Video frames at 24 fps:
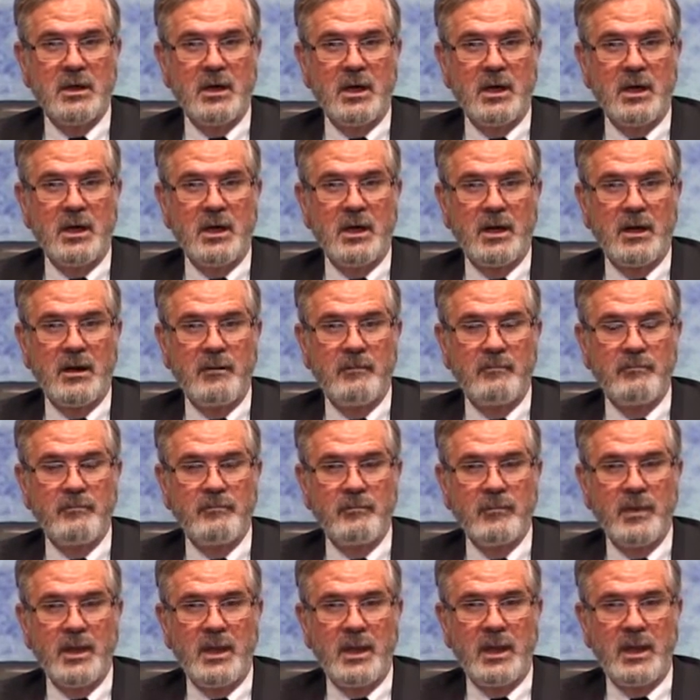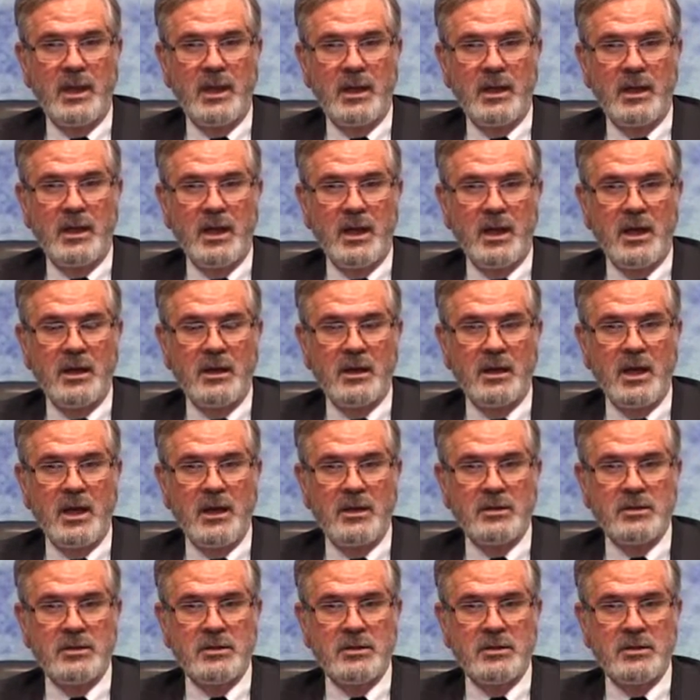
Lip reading: And I had gotten